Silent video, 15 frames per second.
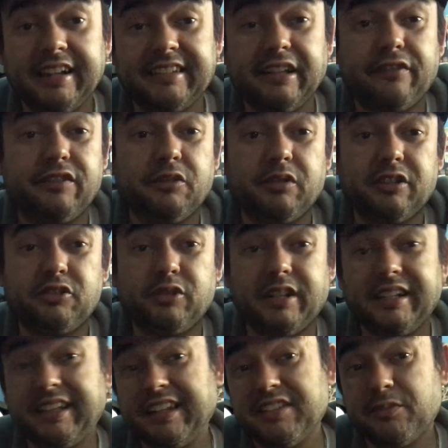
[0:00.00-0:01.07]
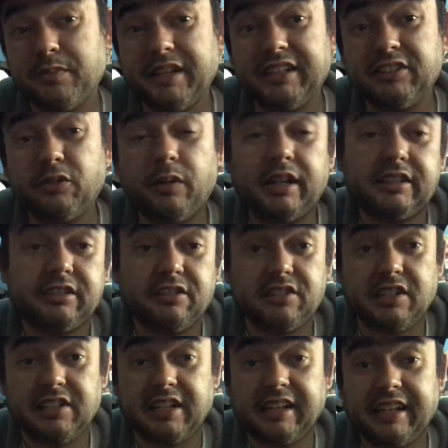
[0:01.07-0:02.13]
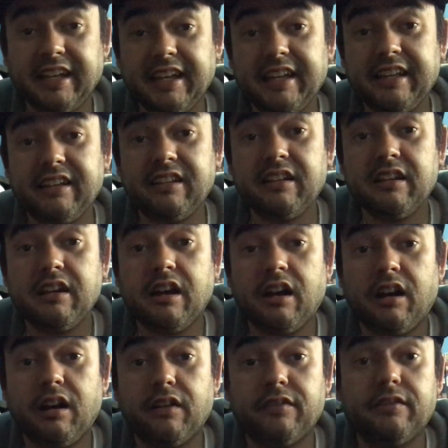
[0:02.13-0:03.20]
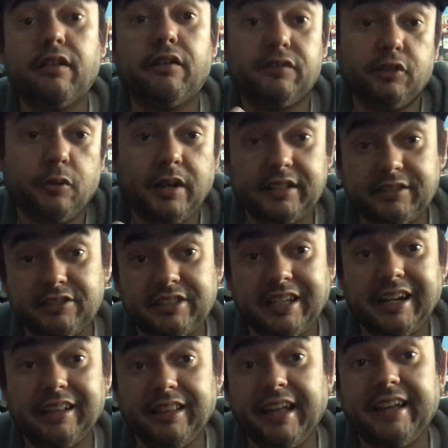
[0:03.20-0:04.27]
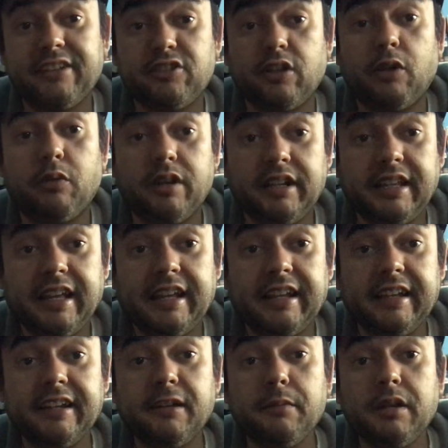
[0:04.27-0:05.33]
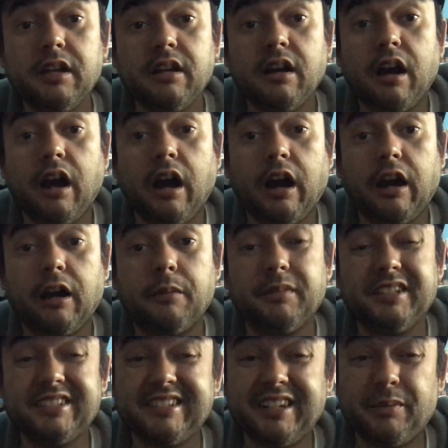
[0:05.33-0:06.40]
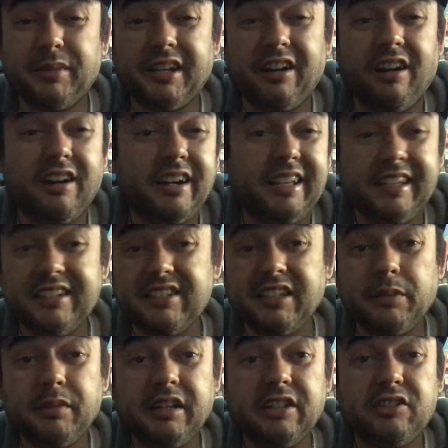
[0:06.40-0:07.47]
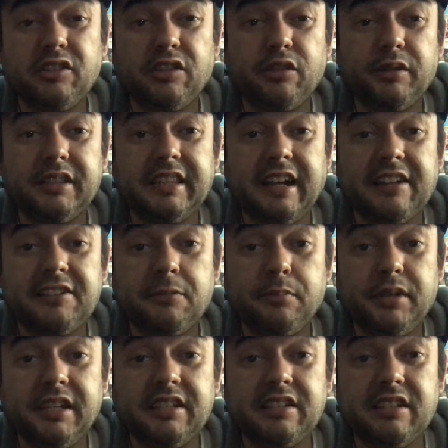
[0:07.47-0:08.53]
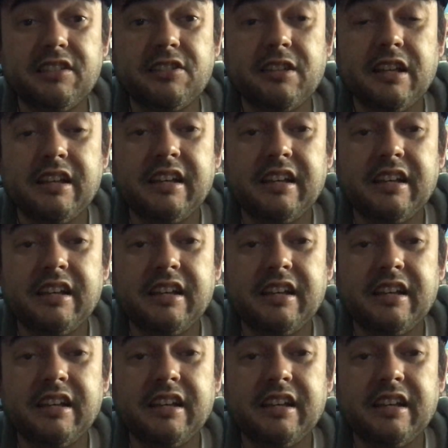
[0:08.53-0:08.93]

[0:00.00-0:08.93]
I definitely want to try to get as many directors as I can uh, of directors that I like, so I want to get him. Um, he's going to be hard. He's limited to 3,000 pieces.